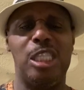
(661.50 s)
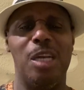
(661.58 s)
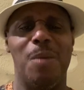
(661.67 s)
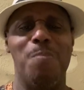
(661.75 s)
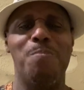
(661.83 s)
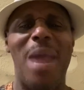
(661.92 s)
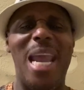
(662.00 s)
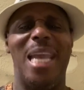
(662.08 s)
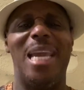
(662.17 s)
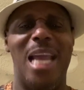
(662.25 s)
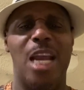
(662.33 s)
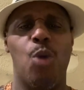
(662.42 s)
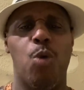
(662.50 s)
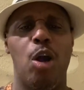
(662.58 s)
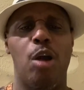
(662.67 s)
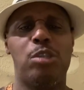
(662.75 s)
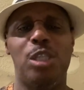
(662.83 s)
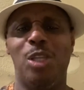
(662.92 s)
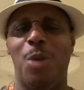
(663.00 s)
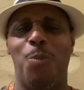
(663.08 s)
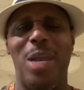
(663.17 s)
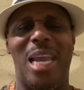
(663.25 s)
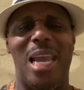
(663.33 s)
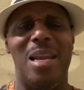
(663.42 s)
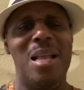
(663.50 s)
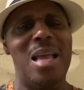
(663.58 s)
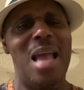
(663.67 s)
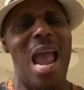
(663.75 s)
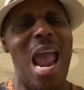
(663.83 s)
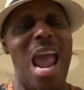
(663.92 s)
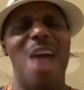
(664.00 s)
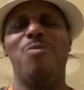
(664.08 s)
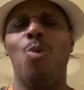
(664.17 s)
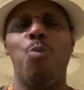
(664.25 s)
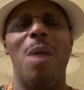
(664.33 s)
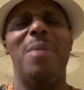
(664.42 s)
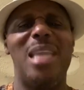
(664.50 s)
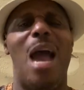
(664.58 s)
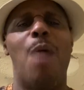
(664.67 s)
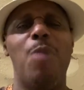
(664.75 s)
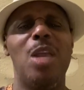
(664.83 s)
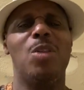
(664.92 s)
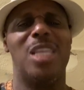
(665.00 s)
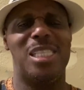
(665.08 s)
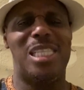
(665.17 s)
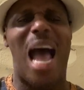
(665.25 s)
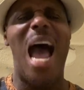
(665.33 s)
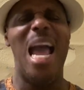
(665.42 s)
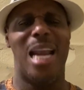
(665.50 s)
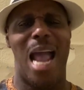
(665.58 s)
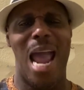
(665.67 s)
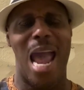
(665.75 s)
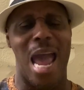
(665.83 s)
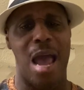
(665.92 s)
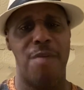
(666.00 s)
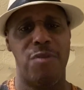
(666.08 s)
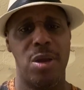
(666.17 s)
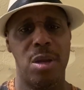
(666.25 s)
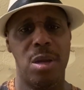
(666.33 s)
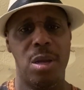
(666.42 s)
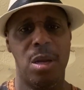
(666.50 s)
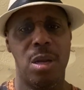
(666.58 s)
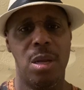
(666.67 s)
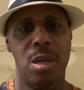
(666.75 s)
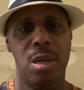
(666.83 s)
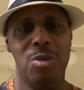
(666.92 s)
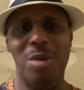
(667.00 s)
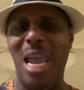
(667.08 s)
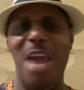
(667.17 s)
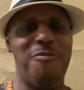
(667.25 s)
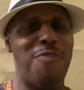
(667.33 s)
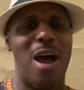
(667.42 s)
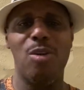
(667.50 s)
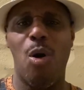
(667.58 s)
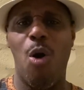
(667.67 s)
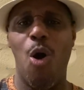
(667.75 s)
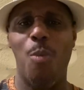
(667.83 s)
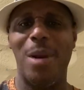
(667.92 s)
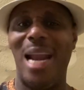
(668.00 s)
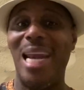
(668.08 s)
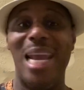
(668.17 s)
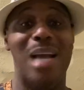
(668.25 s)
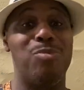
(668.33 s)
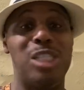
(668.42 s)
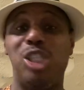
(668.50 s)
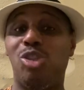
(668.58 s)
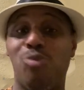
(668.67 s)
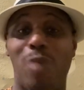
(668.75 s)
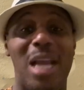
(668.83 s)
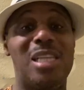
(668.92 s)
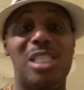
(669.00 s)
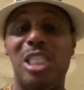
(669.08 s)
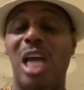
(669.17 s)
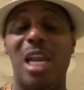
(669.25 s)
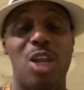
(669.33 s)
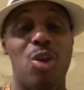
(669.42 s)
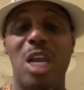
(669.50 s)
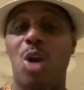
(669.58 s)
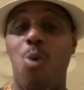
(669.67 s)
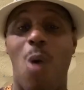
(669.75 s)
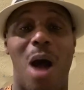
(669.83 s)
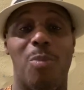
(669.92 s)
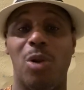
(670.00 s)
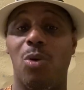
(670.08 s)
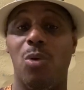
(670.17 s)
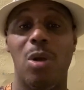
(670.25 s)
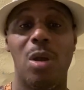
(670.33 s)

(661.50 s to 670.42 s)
to make it in the world so that we can have the women that we desire to have. You can't follow no homo. That nigga was straight telling you he Kwamalu.